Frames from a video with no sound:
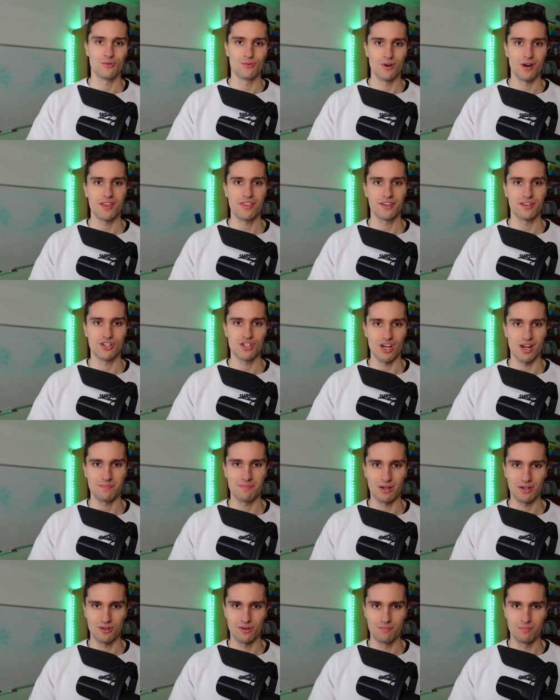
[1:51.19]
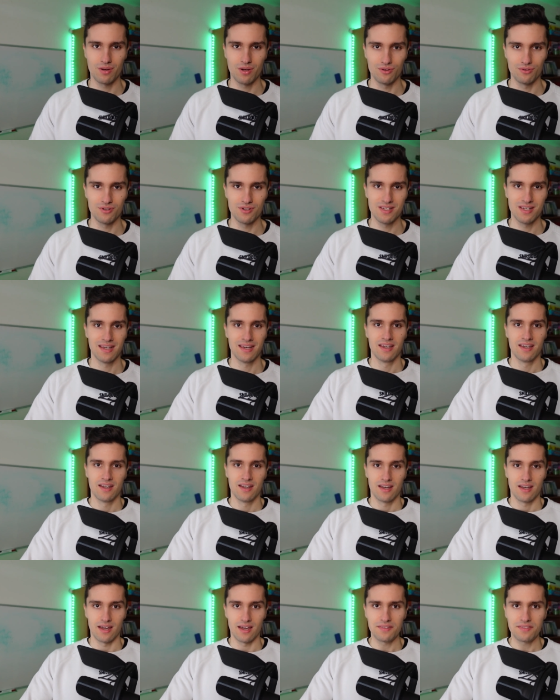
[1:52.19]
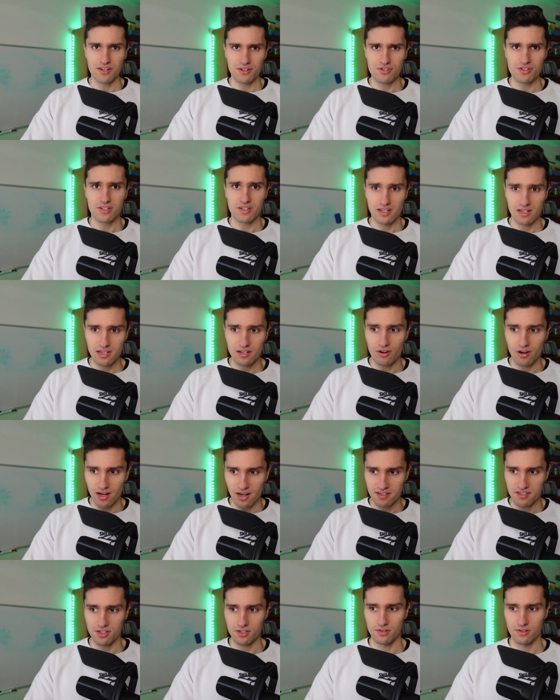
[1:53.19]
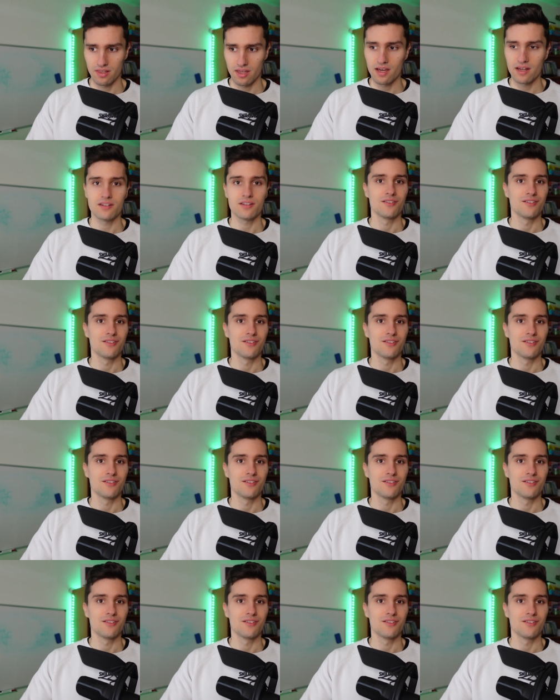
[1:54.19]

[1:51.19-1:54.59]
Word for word: with Jetpack Compose. And there's a clear answer to that.